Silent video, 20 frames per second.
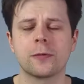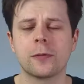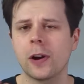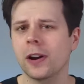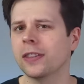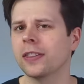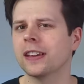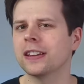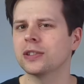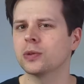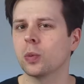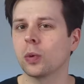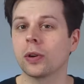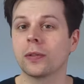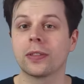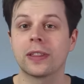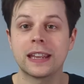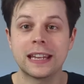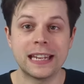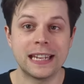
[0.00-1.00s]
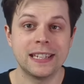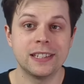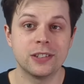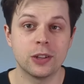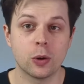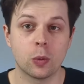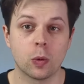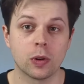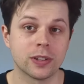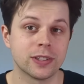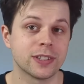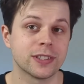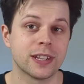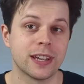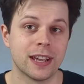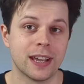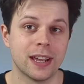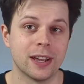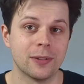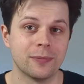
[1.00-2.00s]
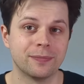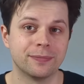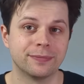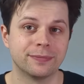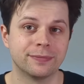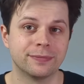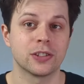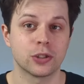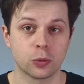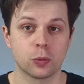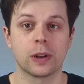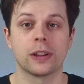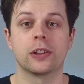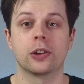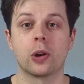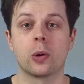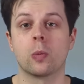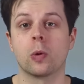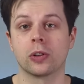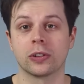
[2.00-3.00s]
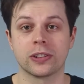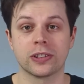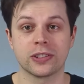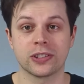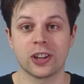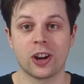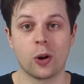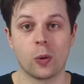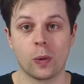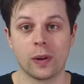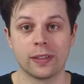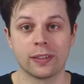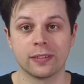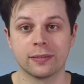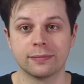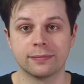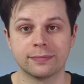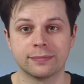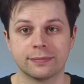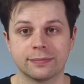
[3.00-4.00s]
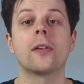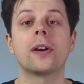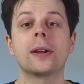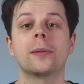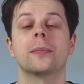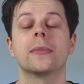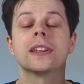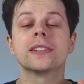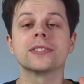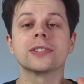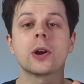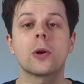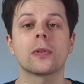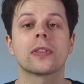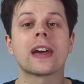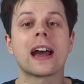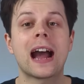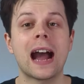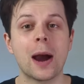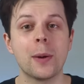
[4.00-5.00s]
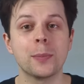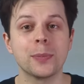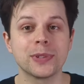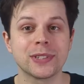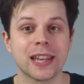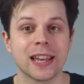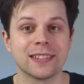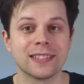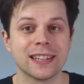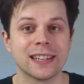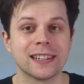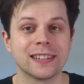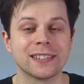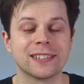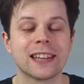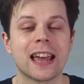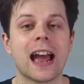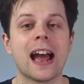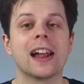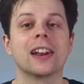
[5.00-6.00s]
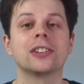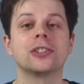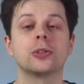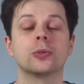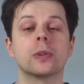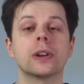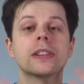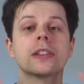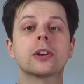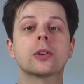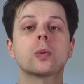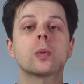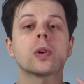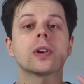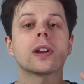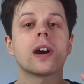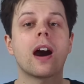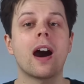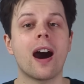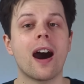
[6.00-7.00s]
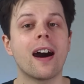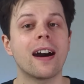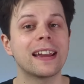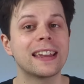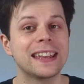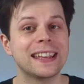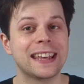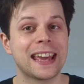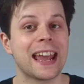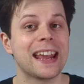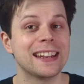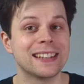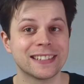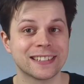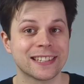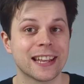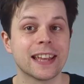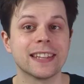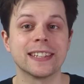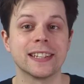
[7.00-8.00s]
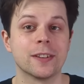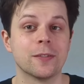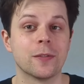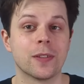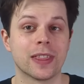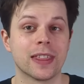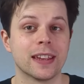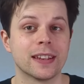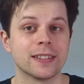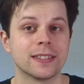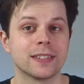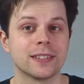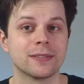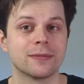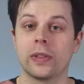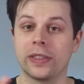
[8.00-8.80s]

I find that it's one of the easier ones to hit. It's a really good one to start with. Alright, let's start with our amp settings, and you're really going to want a high gain setting for this.